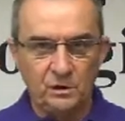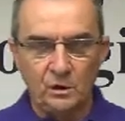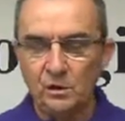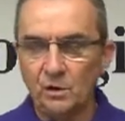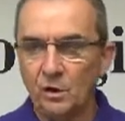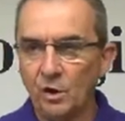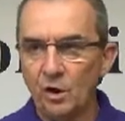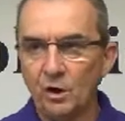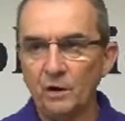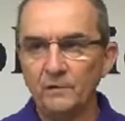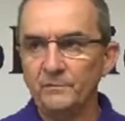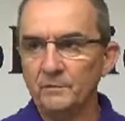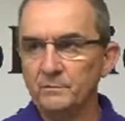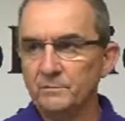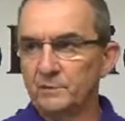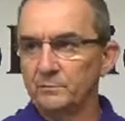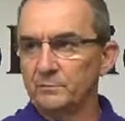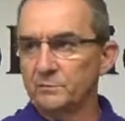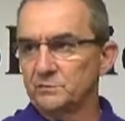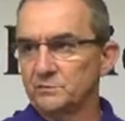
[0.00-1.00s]
all, all of the
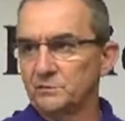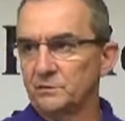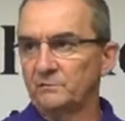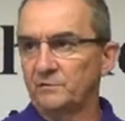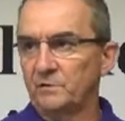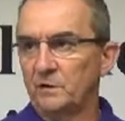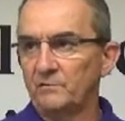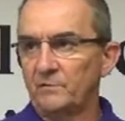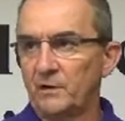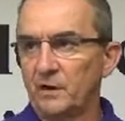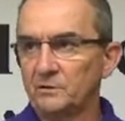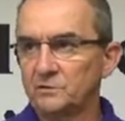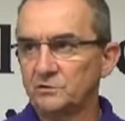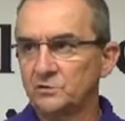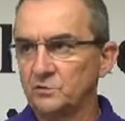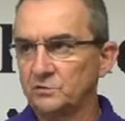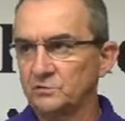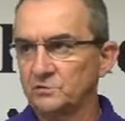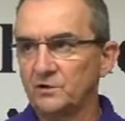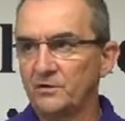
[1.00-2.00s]
members of, of our
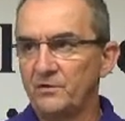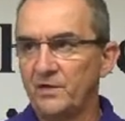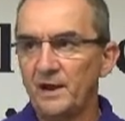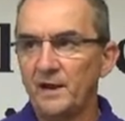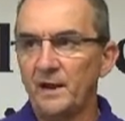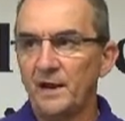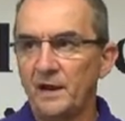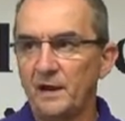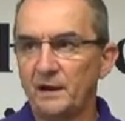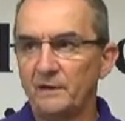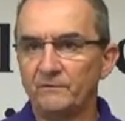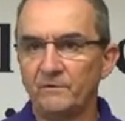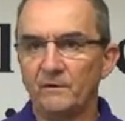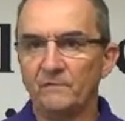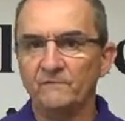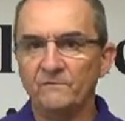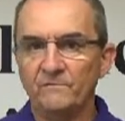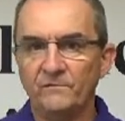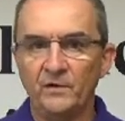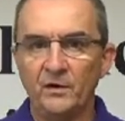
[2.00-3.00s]
church, they
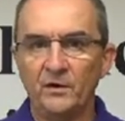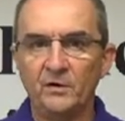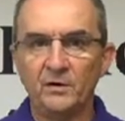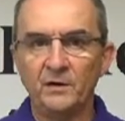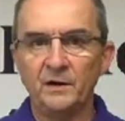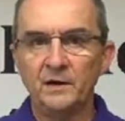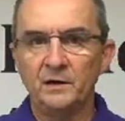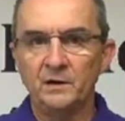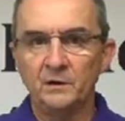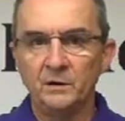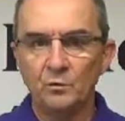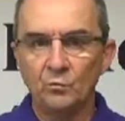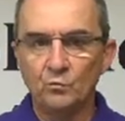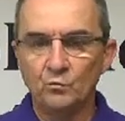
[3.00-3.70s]
have very